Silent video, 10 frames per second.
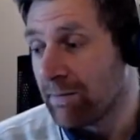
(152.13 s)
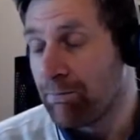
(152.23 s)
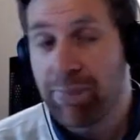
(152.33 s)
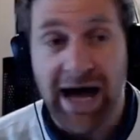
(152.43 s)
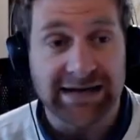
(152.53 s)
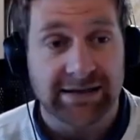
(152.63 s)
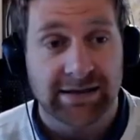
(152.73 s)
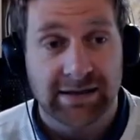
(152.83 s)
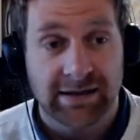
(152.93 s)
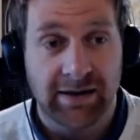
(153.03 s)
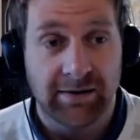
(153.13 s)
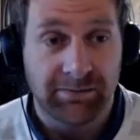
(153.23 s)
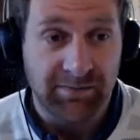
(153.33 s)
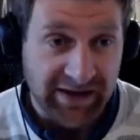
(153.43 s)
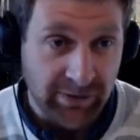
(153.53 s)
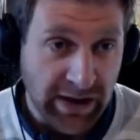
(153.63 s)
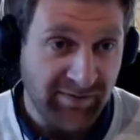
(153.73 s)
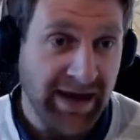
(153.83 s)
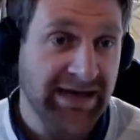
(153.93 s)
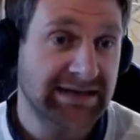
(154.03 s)
But they do
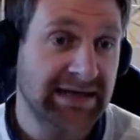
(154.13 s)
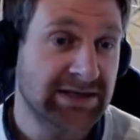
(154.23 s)
have mass,